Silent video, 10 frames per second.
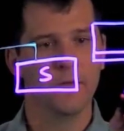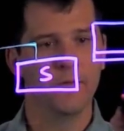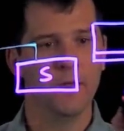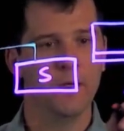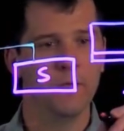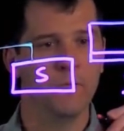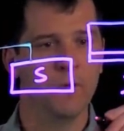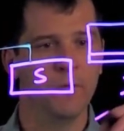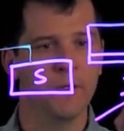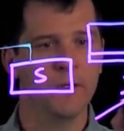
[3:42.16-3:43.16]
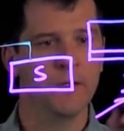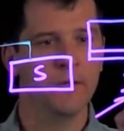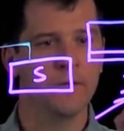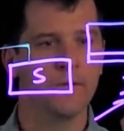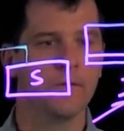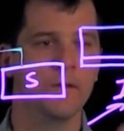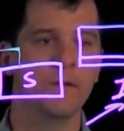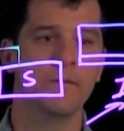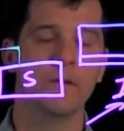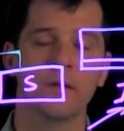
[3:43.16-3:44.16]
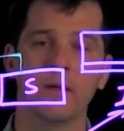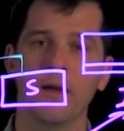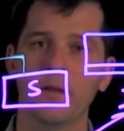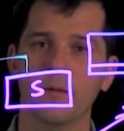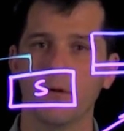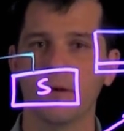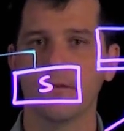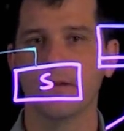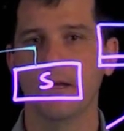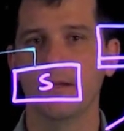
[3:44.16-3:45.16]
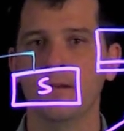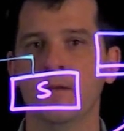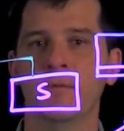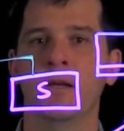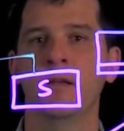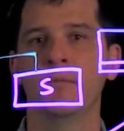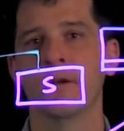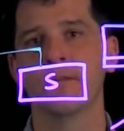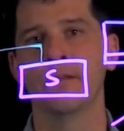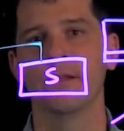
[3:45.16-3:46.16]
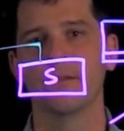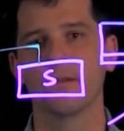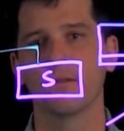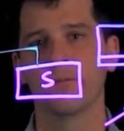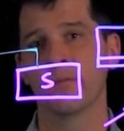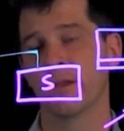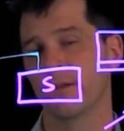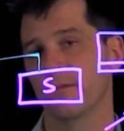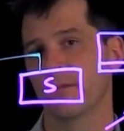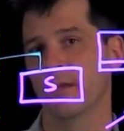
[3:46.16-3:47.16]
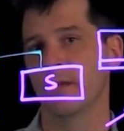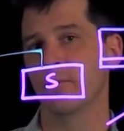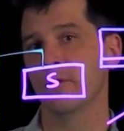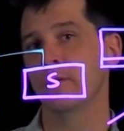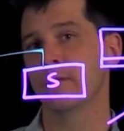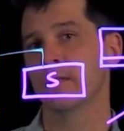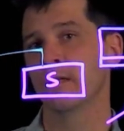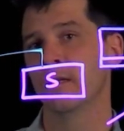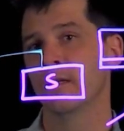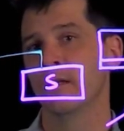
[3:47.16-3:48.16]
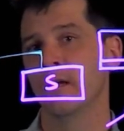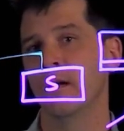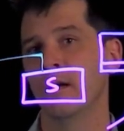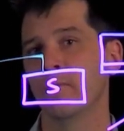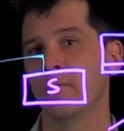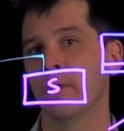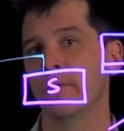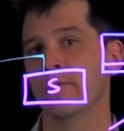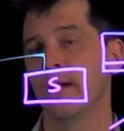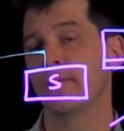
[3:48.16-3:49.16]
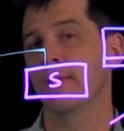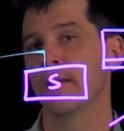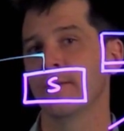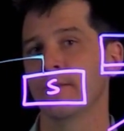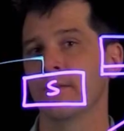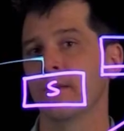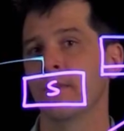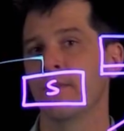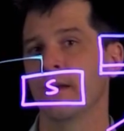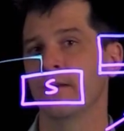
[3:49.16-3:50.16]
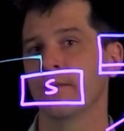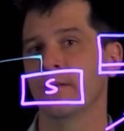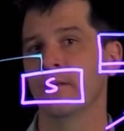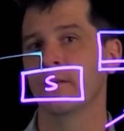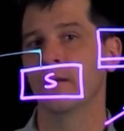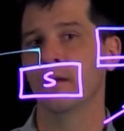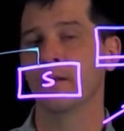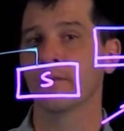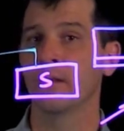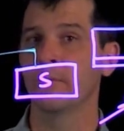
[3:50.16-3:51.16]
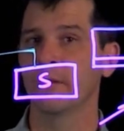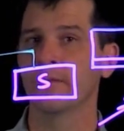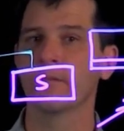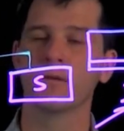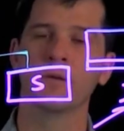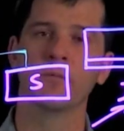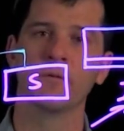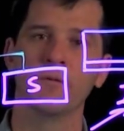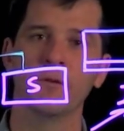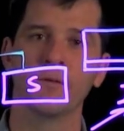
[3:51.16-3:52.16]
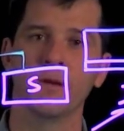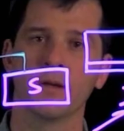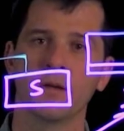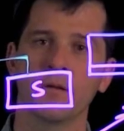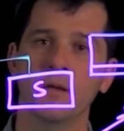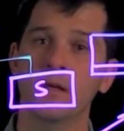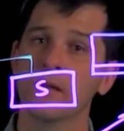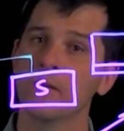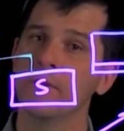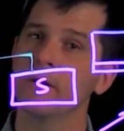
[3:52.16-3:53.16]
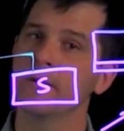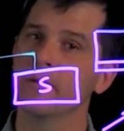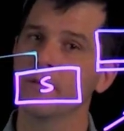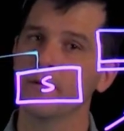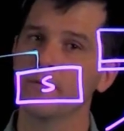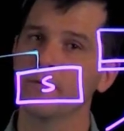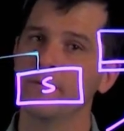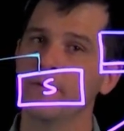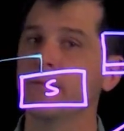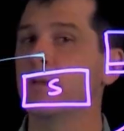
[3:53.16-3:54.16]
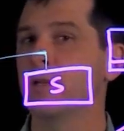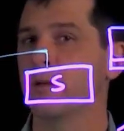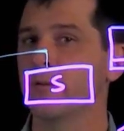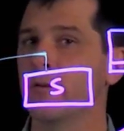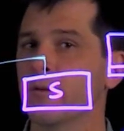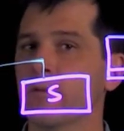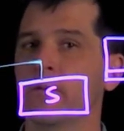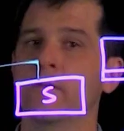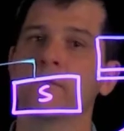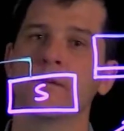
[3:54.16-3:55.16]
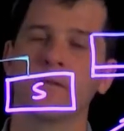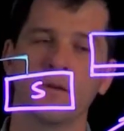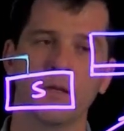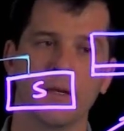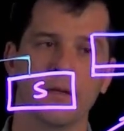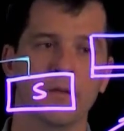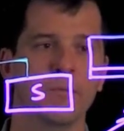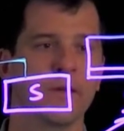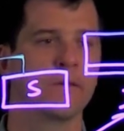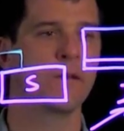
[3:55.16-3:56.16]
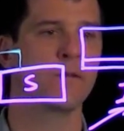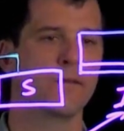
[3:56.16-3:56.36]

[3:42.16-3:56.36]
The mobilities in the gallium arsenide, indium gallium arsenide system can approach maybe 5,000 to 10,000 centimeters squared per volt second, compared to the 1,500 or so for silicon in the best case